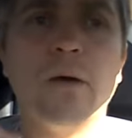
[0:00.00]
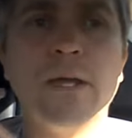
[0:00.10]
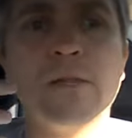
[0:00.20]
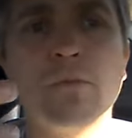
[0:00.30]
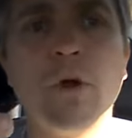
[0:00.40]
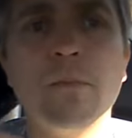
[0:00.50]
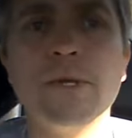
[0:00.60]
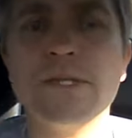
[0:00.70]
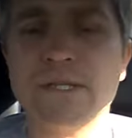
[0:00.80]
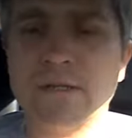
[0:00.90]
In the
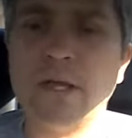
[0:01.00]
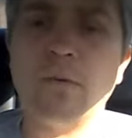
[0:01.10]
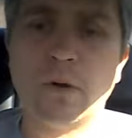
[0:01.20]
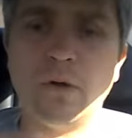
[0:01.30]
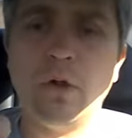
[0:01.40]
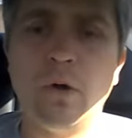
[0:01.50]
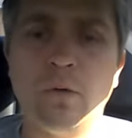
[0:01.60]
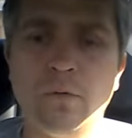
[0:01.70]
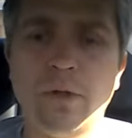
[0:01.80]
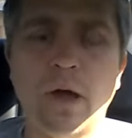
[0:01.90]
Romans, they were clothed